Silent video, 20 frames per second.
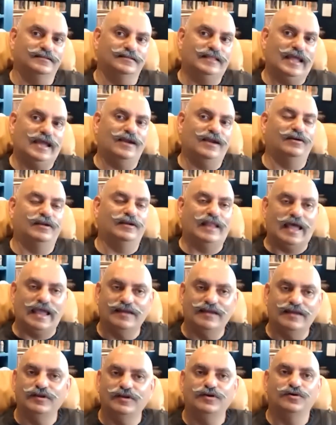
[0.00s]
their
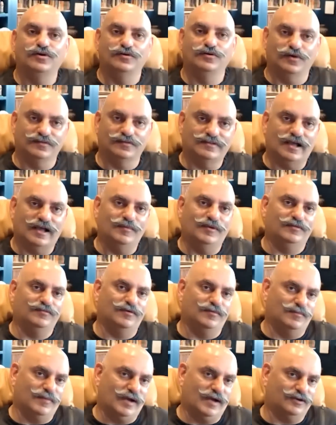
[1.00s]
livelihood was coming
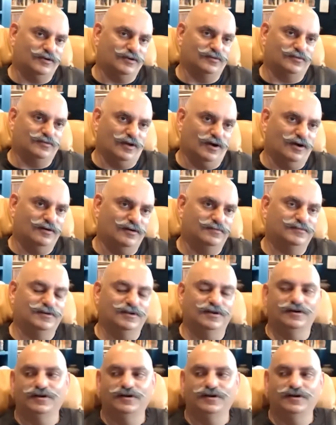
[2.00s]
from Microsoft.